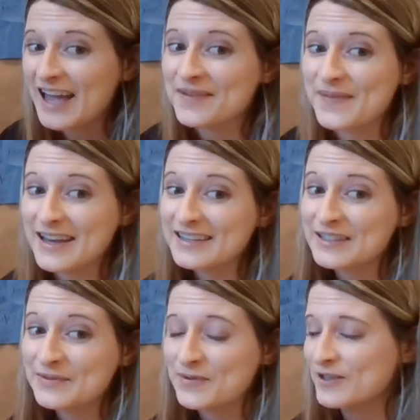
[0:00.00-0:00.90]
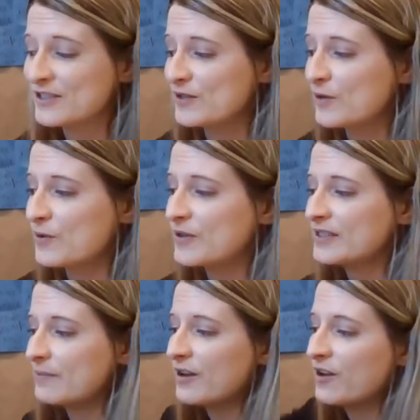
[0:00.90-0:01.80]
and make some more circles.
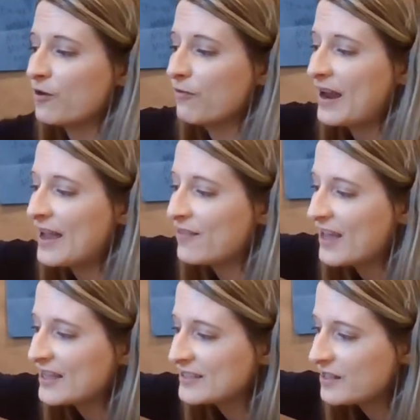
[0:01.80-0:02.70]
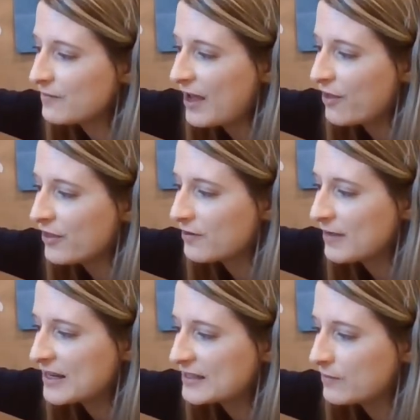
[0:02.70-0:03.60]
I'm gonna go right at the end of the mouth and
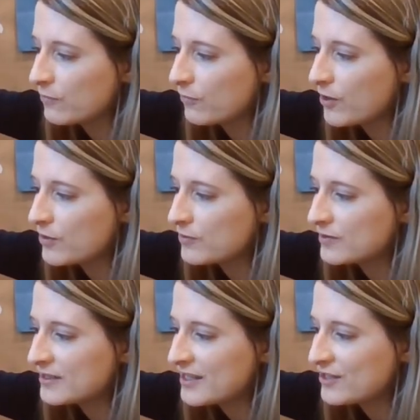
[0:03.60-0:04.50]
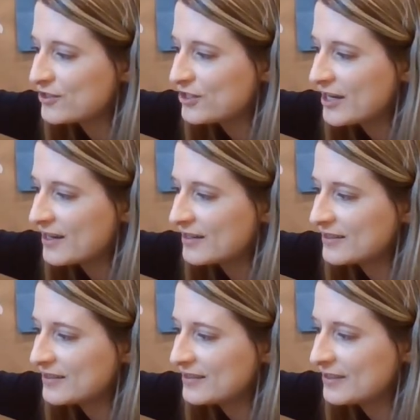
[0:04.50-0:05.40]
make some rosy
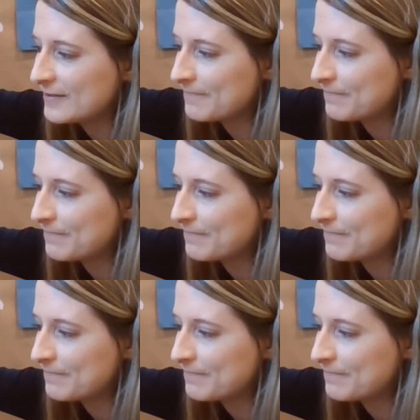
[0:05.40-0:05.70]
cheeks.